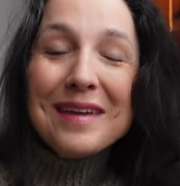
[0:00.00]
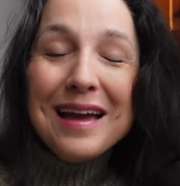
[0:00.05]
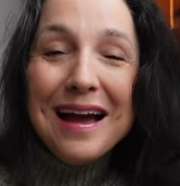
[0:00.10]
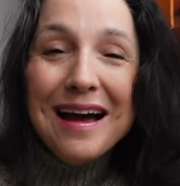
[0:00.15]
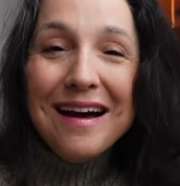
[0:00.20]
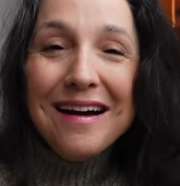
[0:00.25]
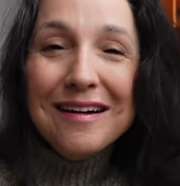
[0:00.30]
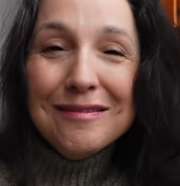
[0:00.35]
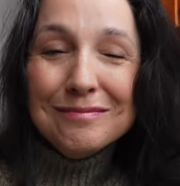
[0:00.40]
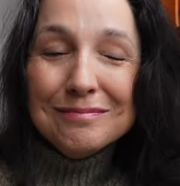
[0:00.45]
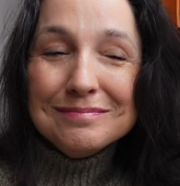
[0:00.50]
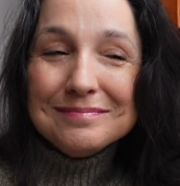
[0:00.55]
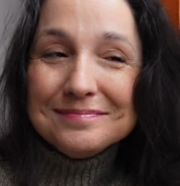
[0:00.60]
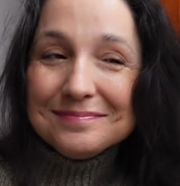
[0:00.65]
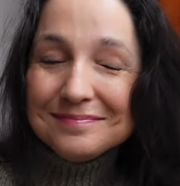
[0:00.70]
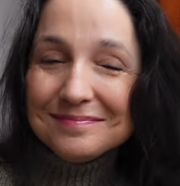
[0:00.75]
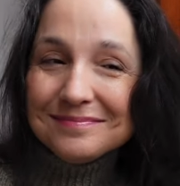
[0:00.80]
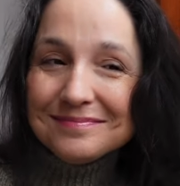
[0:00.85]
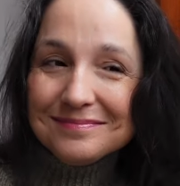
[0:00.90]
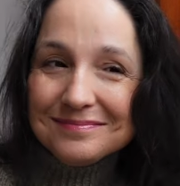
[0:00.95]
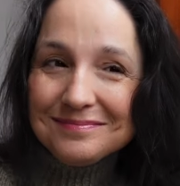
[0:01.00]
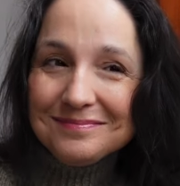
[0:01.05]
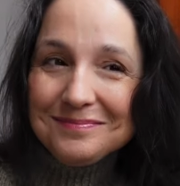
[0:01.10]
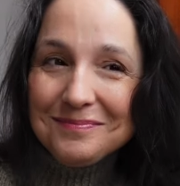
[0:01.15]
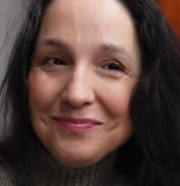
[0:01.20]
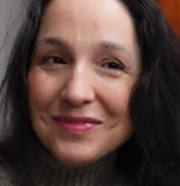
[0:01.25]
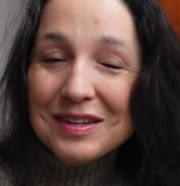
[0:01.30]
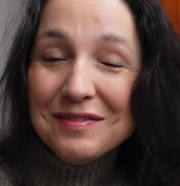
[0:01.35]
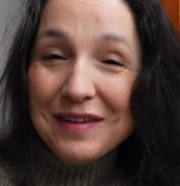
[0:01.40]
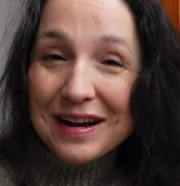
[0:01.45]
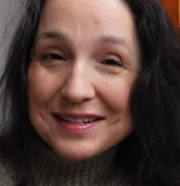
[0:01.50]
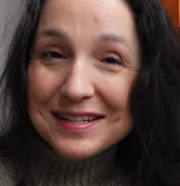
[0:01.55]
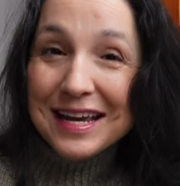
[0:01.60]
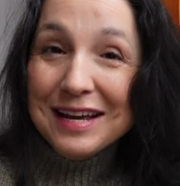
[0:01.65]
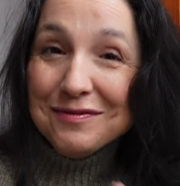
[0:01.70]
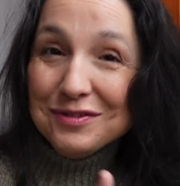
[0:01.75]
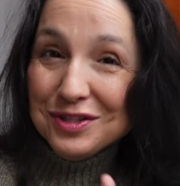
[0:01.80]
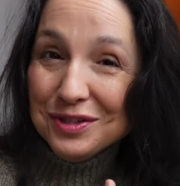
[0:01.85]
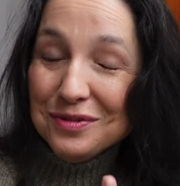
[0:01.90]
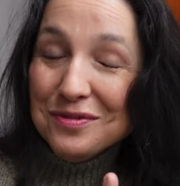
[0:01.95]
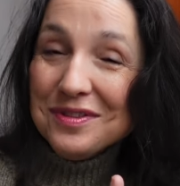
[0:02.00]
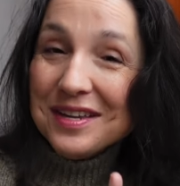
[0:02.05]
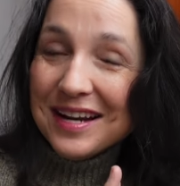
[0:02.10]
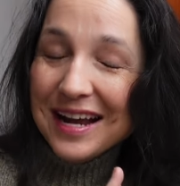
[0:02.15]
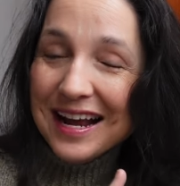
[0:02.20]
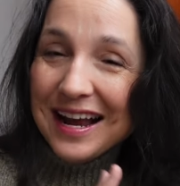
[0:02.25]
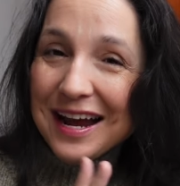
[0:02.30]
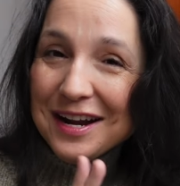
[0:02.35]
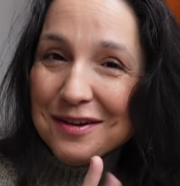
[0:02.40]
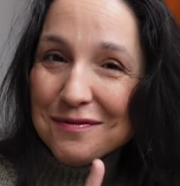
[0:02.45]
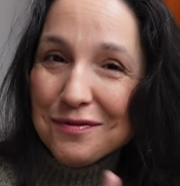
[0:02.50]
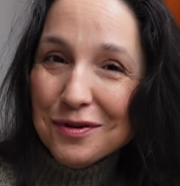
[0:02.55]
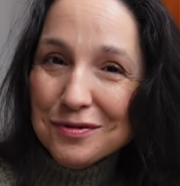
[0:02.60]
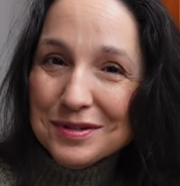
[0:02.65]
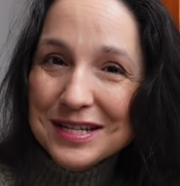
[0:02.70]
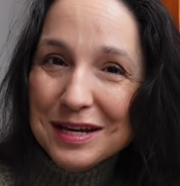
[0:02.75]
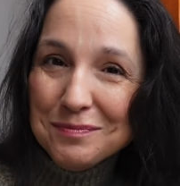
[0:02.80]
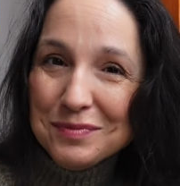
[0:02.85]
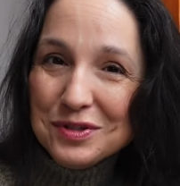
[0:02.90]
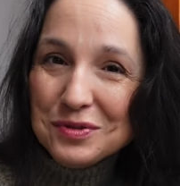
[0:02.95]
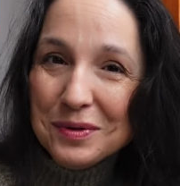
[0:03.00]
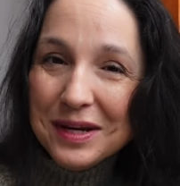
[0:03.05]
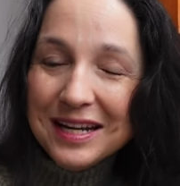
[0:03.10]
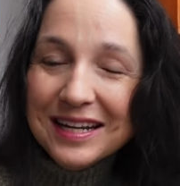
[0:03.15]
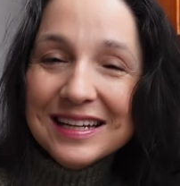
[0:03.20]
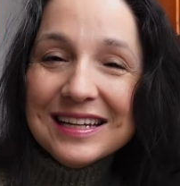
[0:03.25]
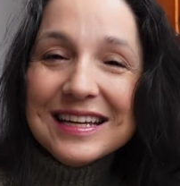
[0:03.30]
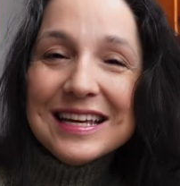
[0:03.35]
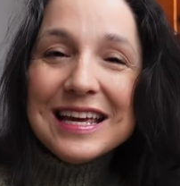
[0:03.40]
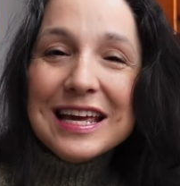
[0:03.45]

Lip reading: In fact, I have two that I kind of rotate between,